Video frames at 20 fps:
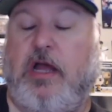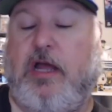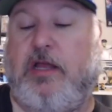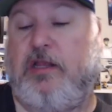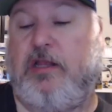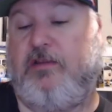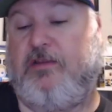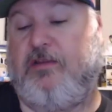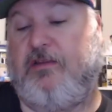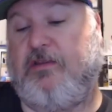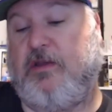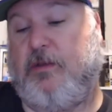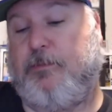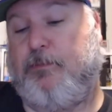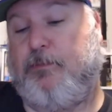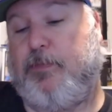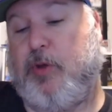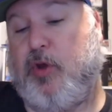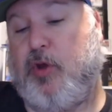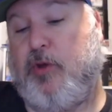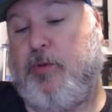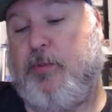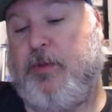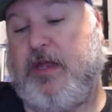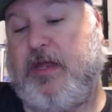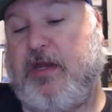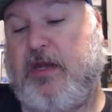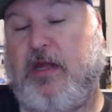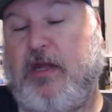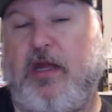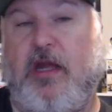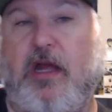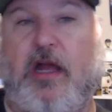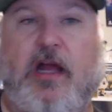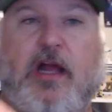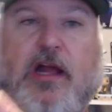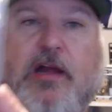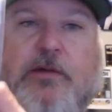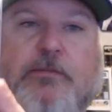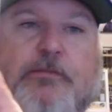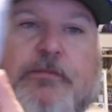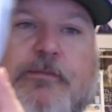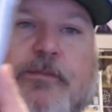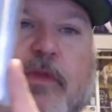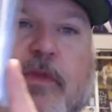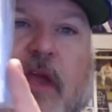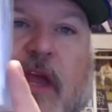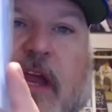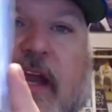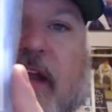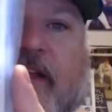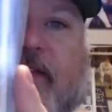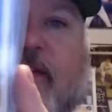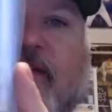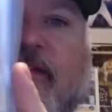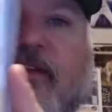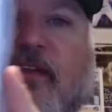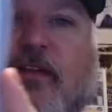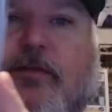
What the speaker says: This is a Bowman, and this is a